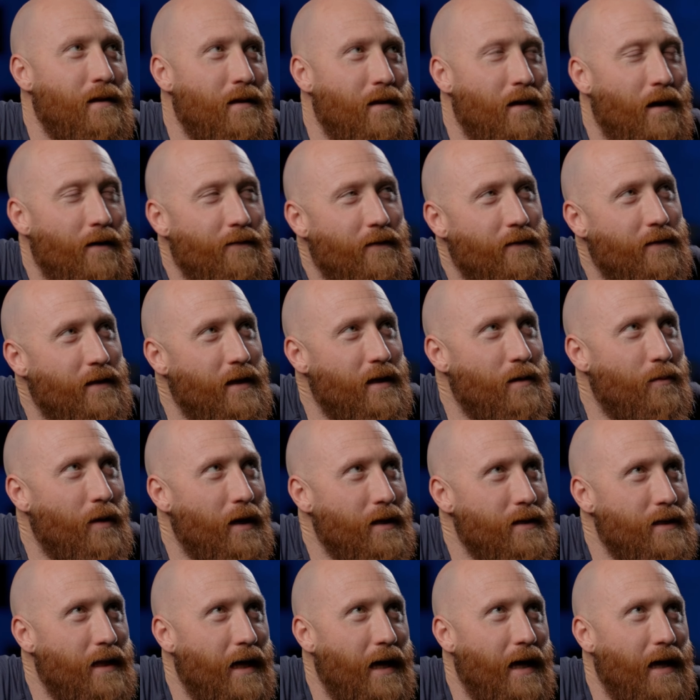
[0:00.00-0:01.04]
I'll have to think
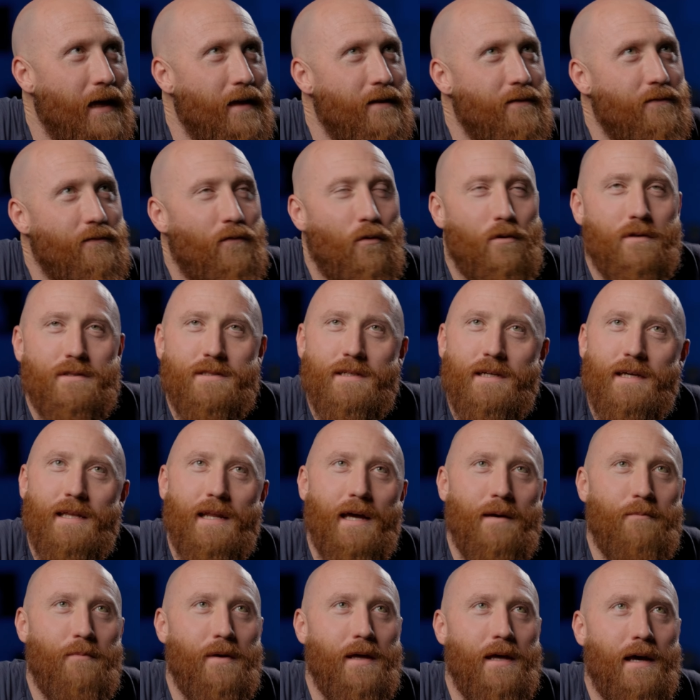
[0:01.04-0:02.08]
about that. 14,
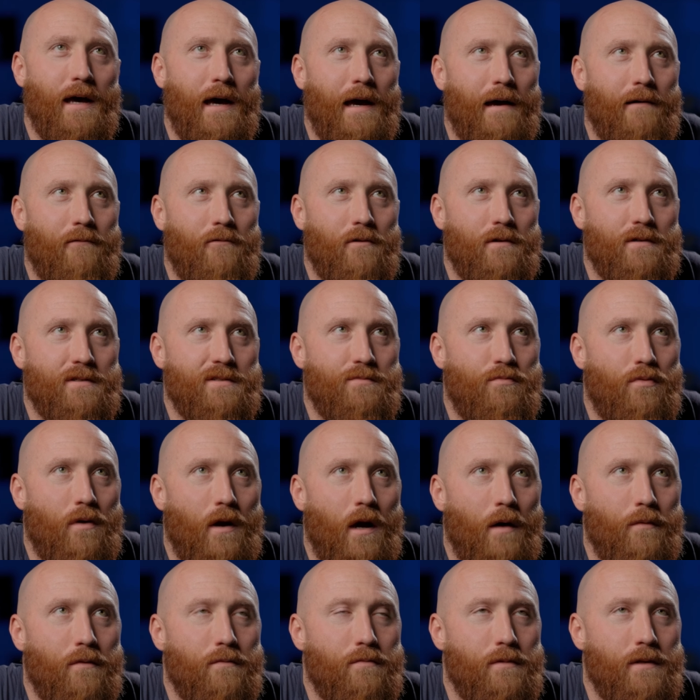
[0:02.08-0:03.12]
I bet I was
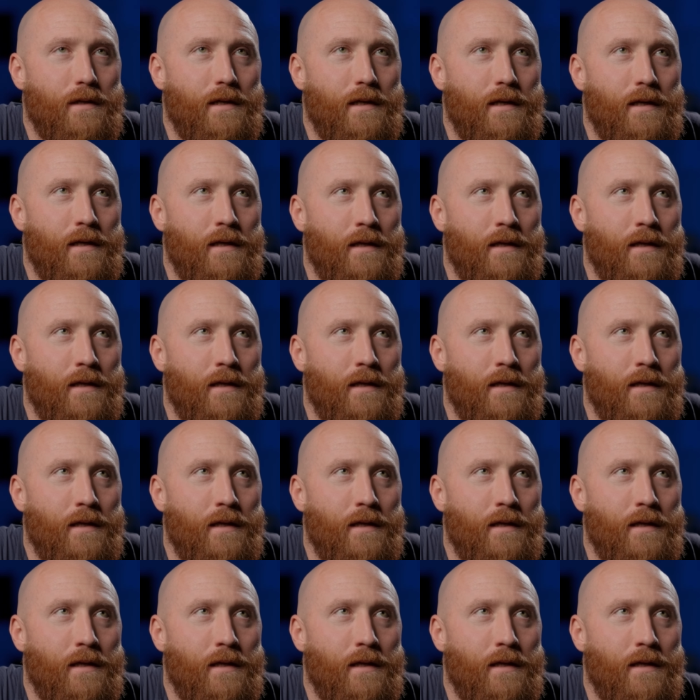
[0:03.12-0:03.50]
probably